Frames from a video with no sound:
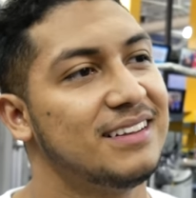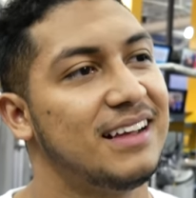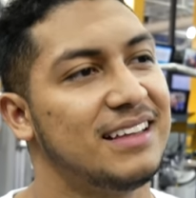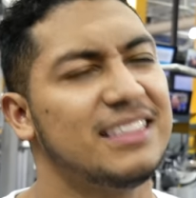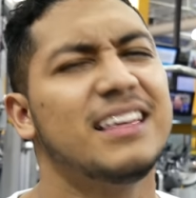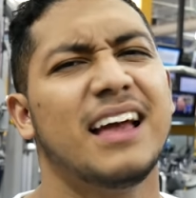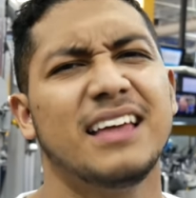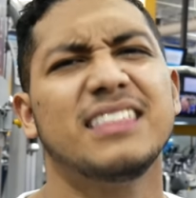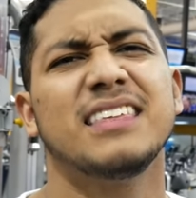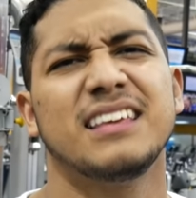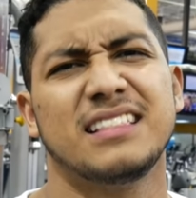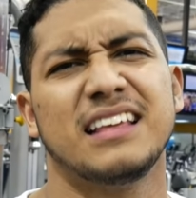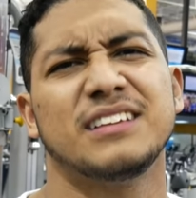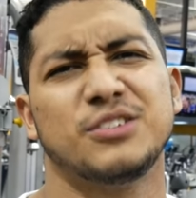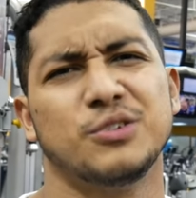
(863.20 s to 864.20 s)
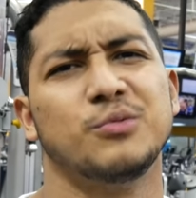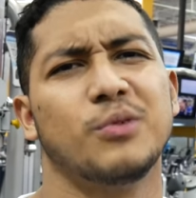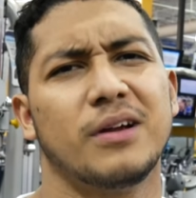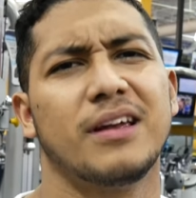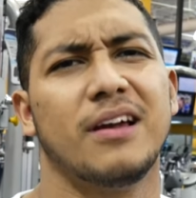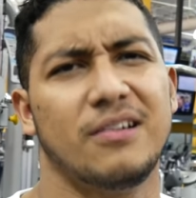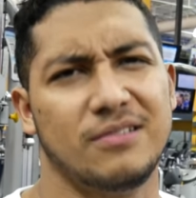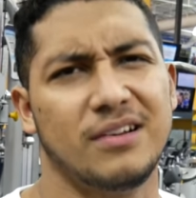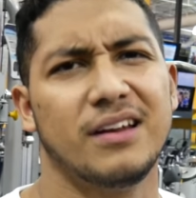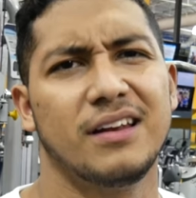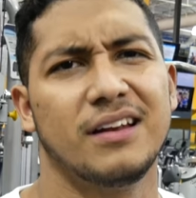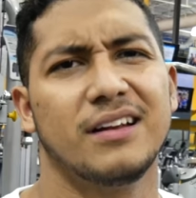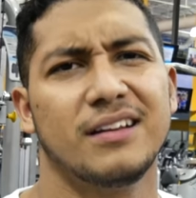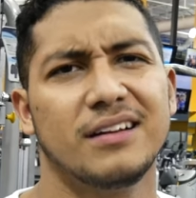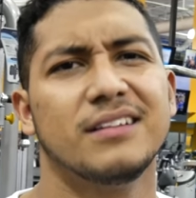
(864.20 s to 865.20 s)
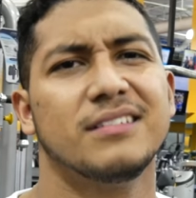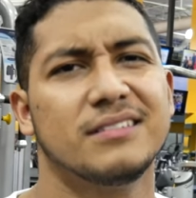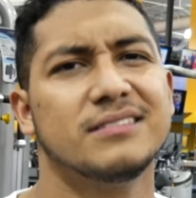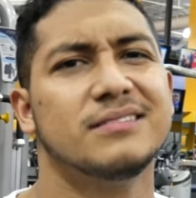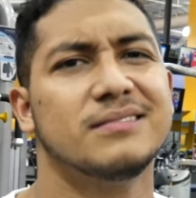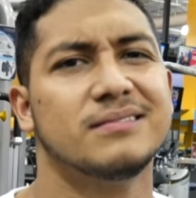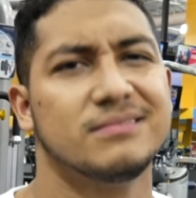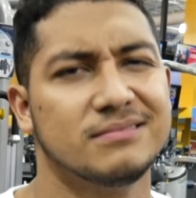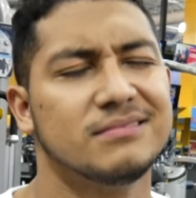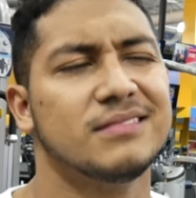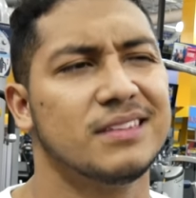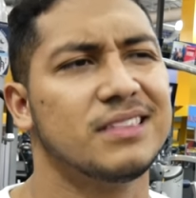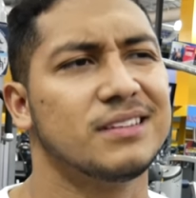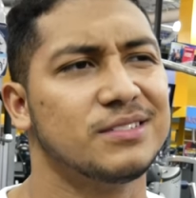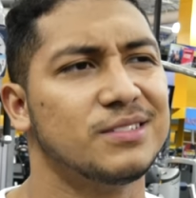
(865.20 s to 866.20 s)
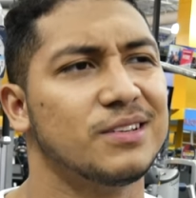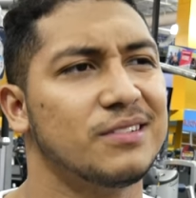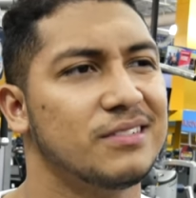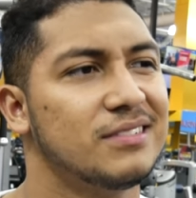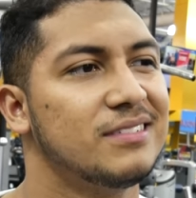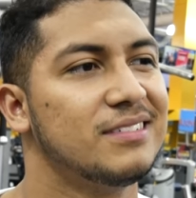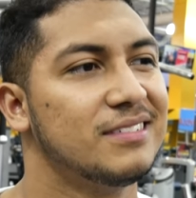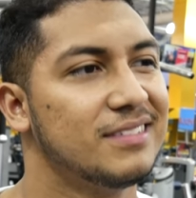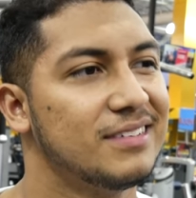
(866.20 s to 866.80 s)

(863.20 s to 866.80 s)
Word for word: I think I think that should work out, right? I think so.